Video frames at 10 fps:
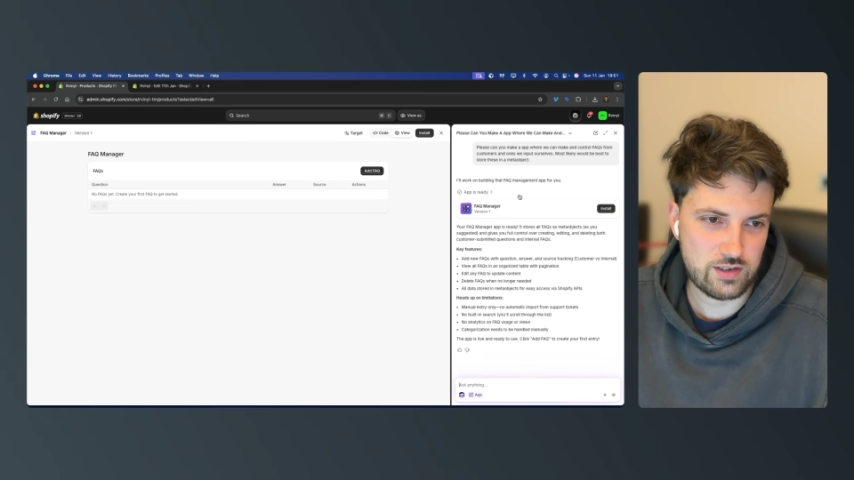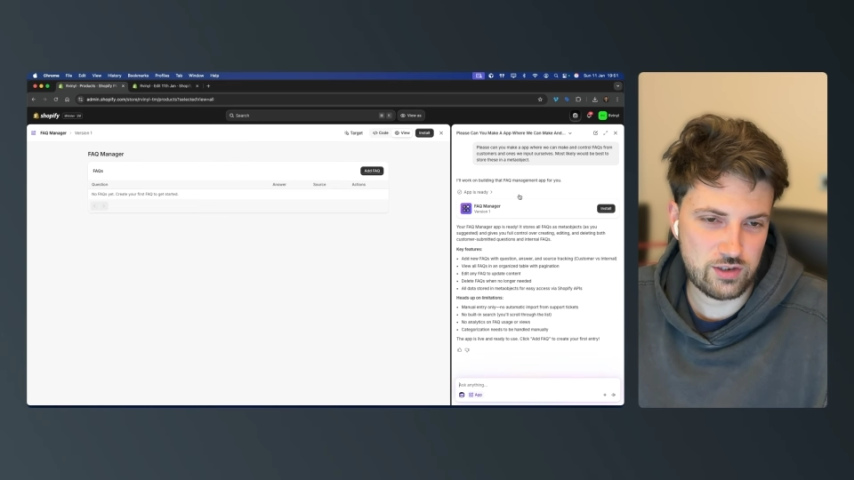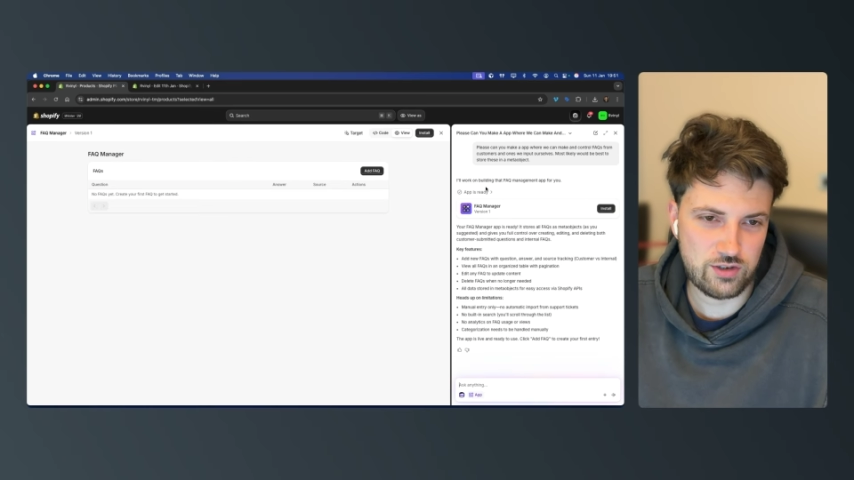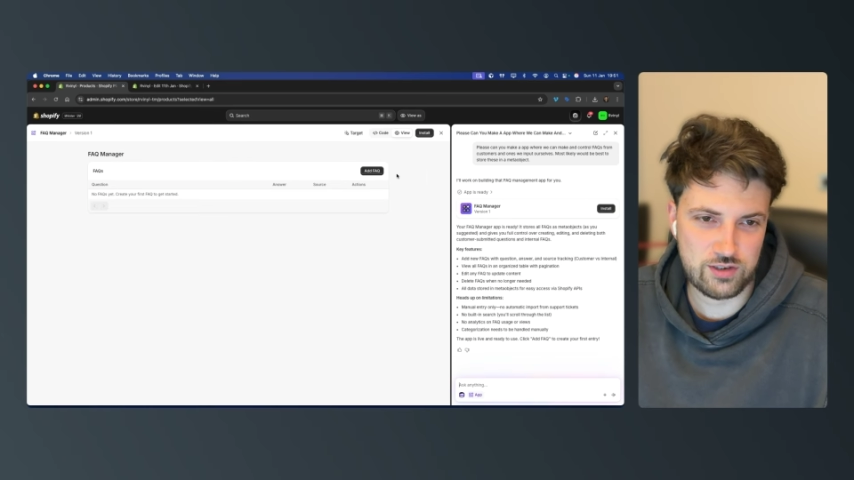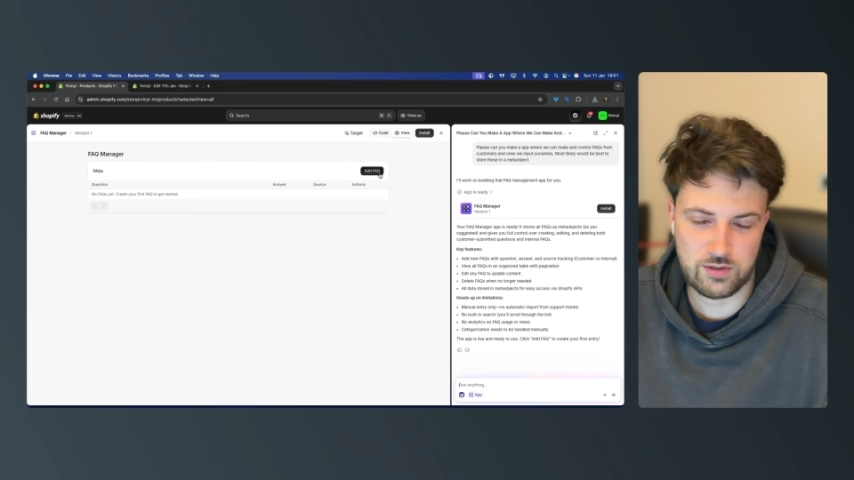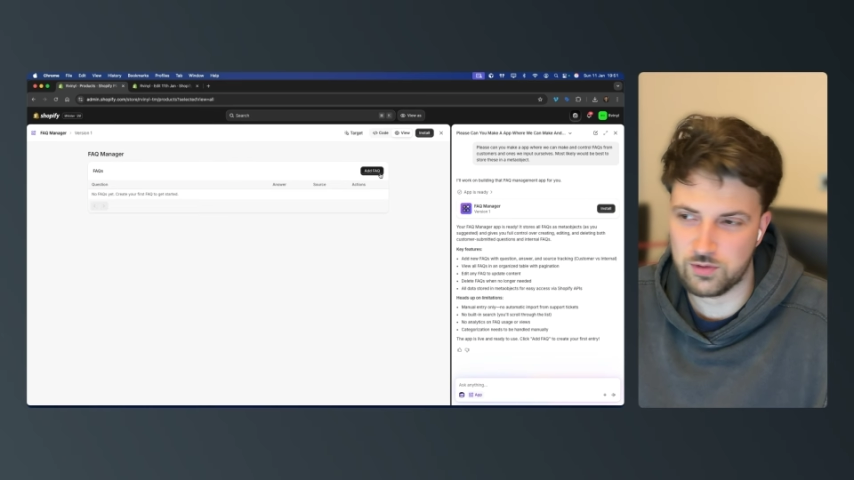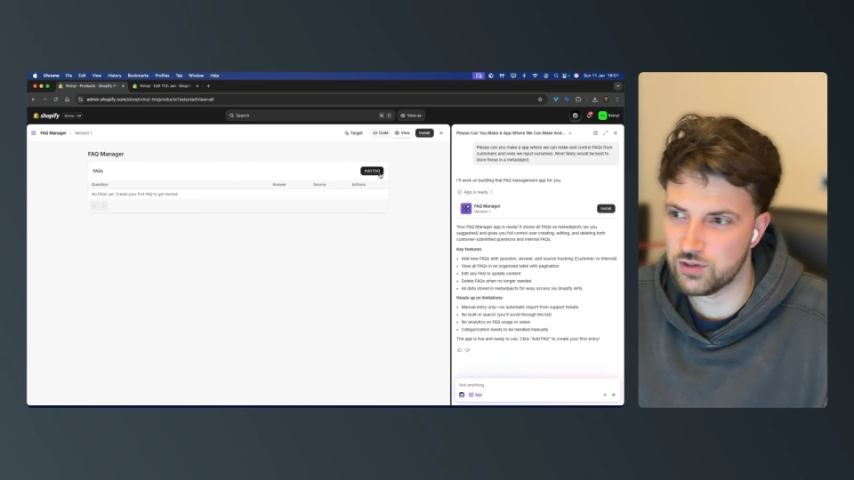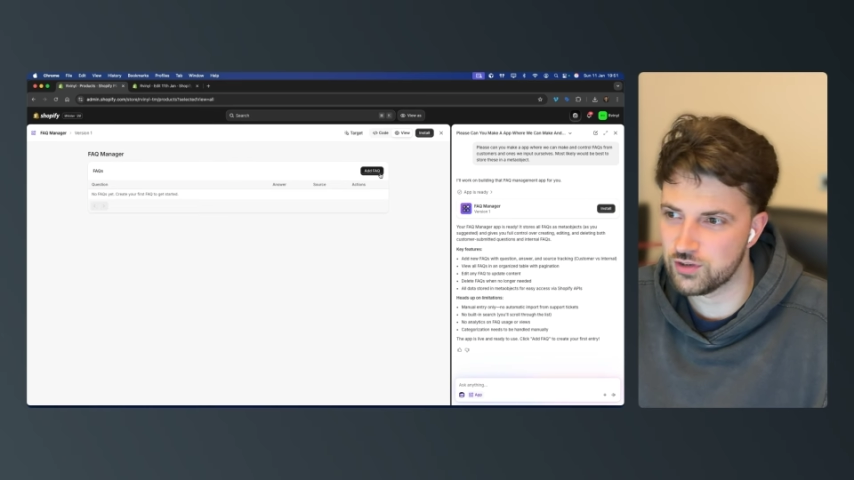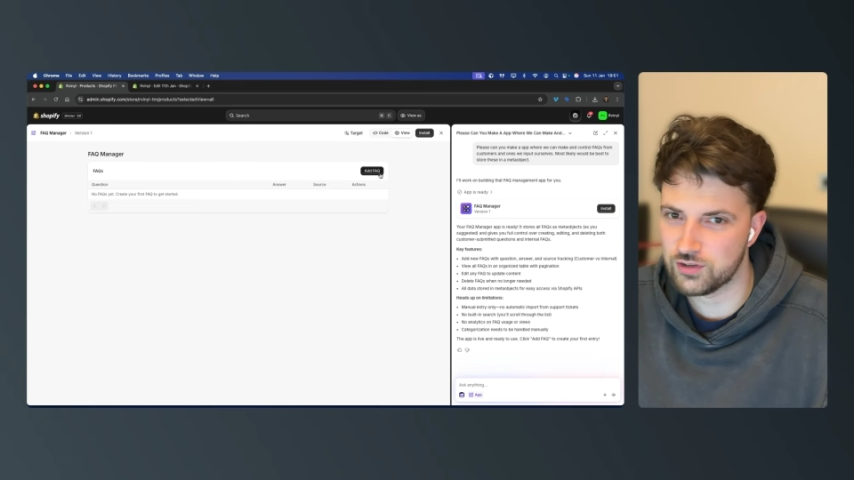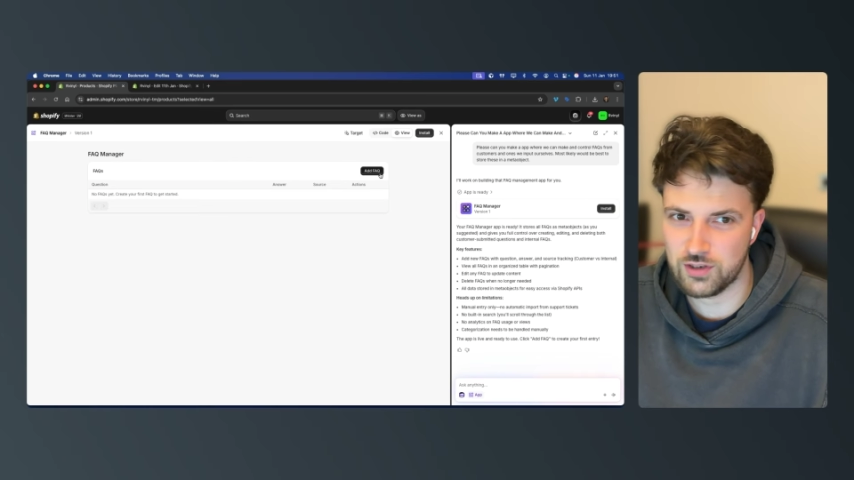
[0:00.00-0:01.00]
usually what
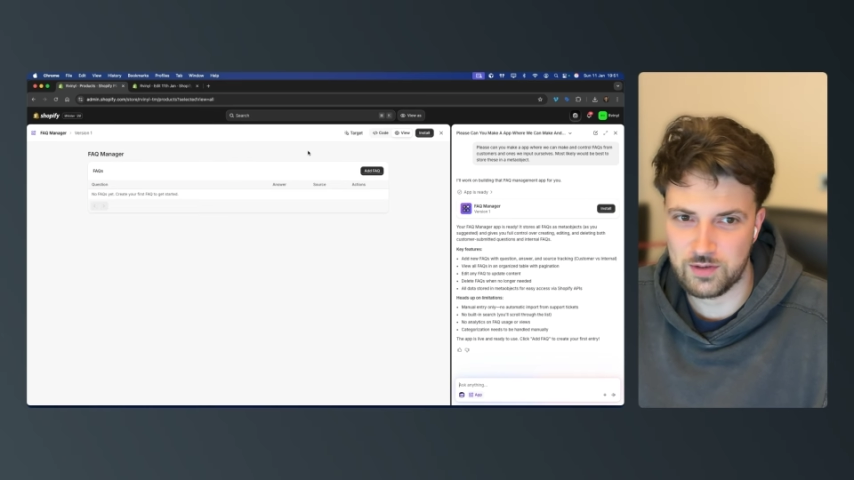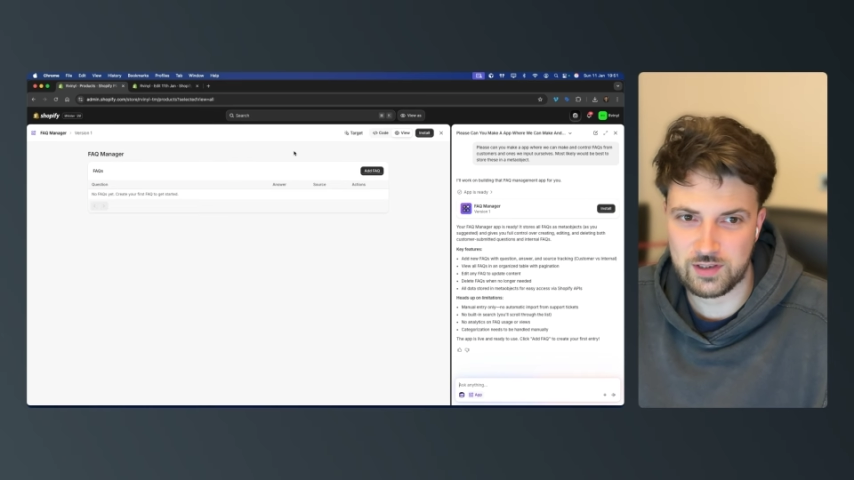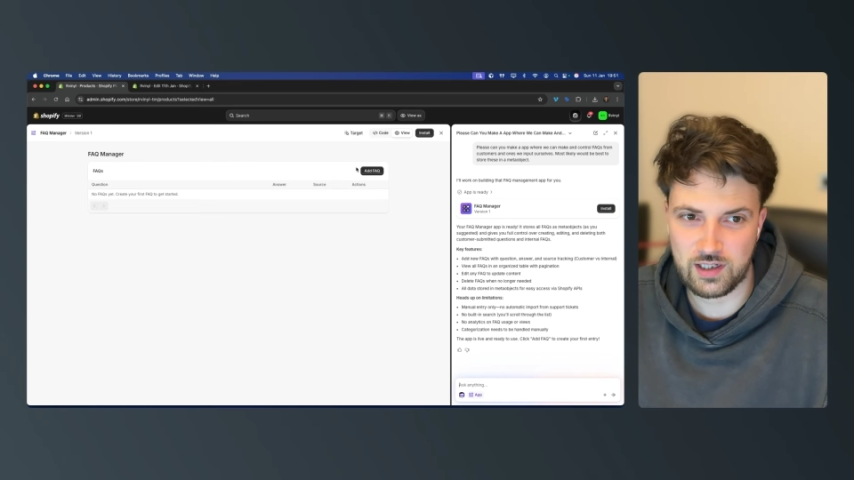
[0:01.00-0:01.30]
you should do is